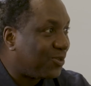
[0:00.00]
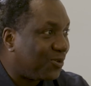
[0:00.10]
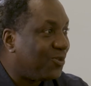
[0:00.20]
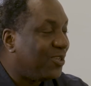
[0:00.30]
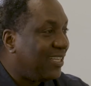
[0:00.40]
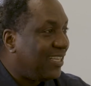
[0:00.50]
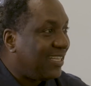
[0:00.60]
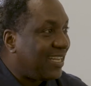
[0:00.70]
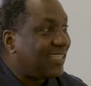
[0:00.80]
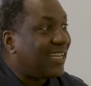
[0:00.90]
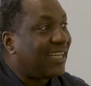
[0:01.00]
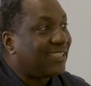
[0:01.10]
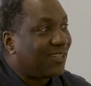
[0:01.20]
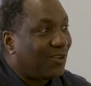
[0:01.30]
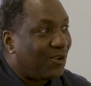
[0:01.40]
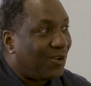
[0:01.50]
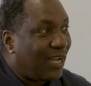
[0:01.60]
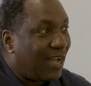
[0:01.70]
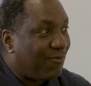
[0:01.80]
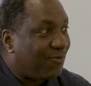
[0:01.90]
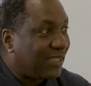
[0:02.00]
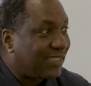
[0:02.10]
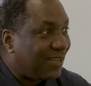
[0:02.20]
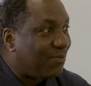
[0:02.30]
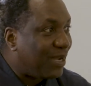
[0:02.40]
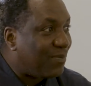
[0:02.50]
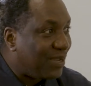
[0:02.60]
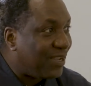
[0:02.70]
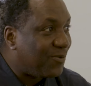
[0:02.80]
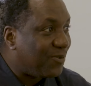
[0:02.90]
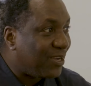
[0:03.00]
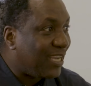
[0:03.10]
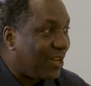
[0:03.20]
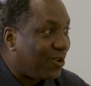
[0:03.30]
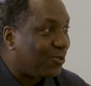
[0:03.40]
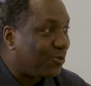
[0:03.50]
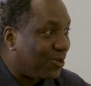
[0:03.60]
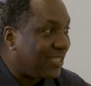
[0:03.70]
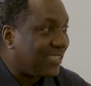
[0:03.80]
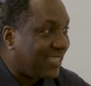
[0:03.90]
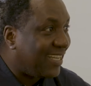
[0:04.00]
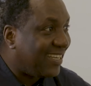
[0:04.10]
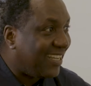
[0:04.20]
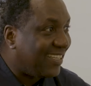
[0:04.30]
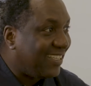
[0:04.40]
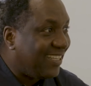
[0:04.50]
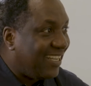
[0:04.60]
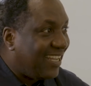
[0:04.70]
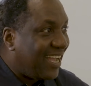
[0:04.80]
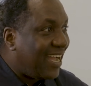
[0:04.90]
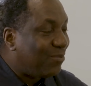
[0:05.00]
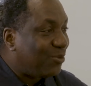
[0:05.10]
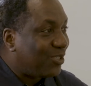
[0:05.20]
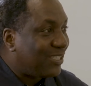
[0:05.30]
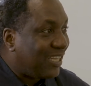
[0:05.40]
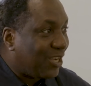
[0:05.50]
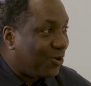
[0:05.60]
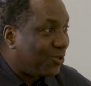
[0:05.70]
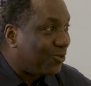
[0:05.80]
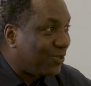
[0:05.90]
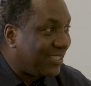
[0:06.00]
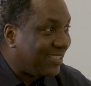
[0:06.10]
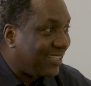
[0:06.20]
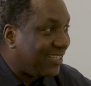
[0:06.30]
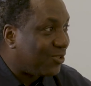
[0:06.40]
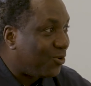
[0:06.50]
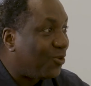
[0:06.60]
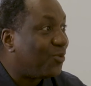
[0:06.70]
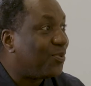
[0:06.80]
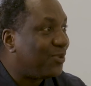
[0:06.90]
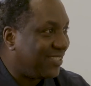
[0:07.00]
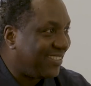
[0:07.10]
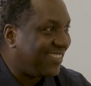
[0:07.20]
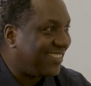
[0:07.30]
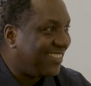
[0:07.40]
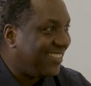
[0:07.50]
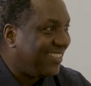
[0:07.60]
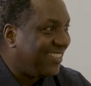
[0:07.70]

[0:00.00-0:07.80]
So that has affected my behavior a lot, to understand that I'm just a conduit in this whole process.